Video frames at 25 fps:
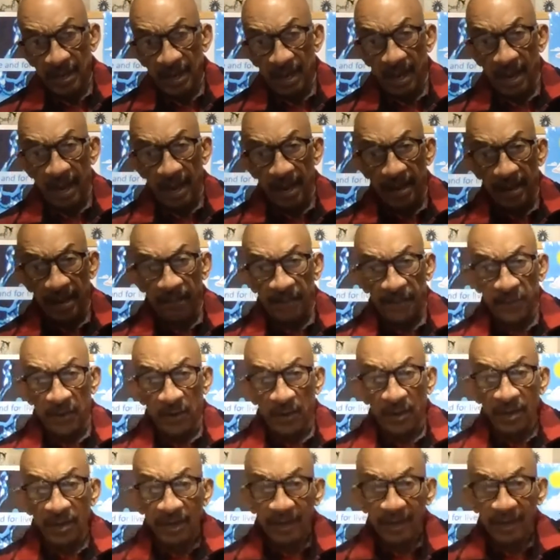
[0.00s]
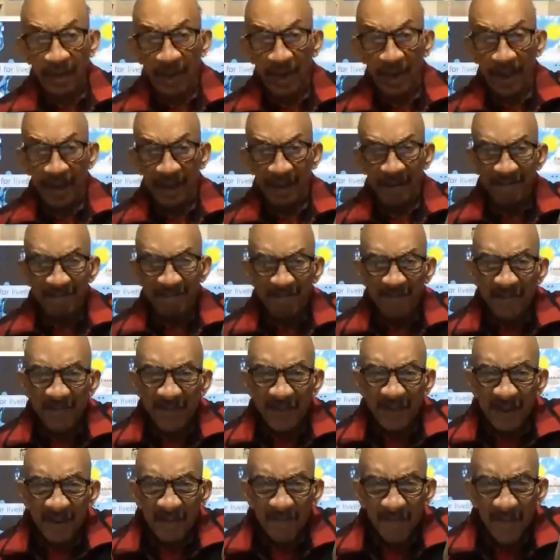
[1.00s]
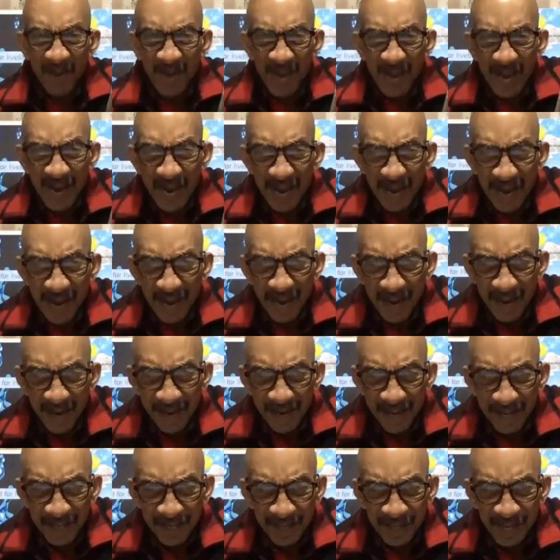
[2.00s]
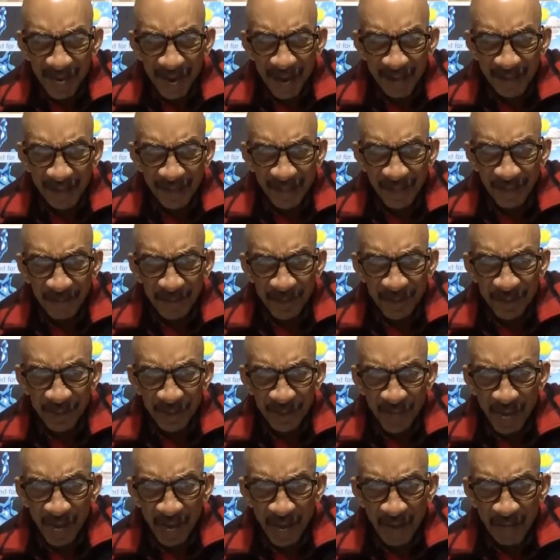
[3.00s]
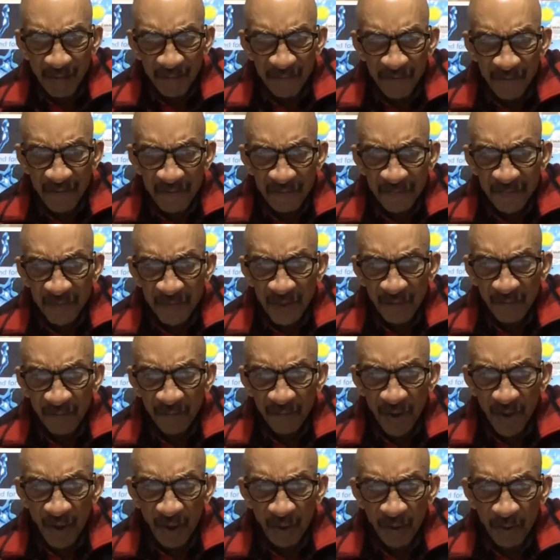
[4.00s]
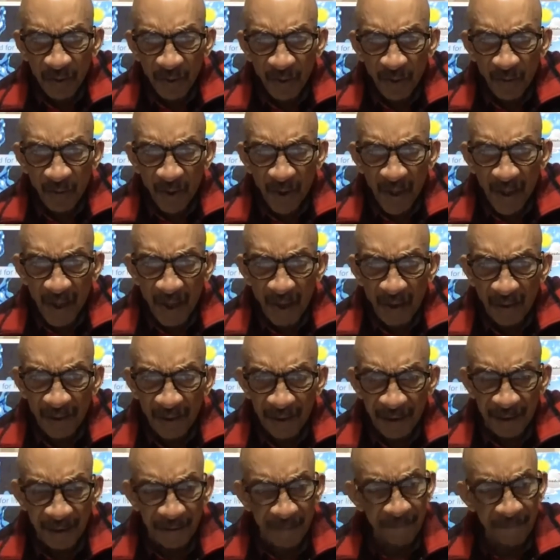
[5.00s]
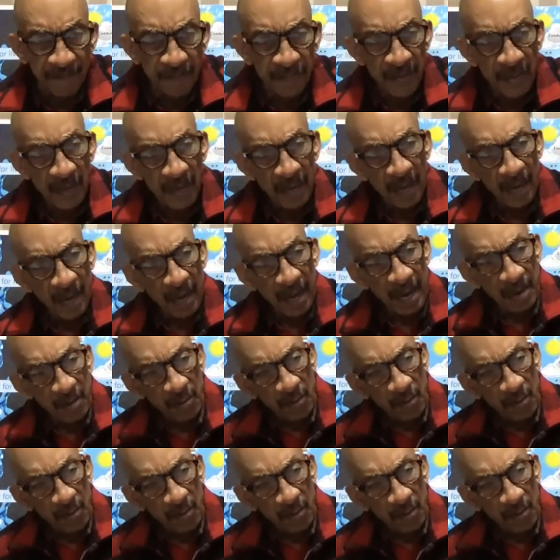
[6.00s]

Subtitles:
And if you look at it, and it's got some stuff floating around in it. And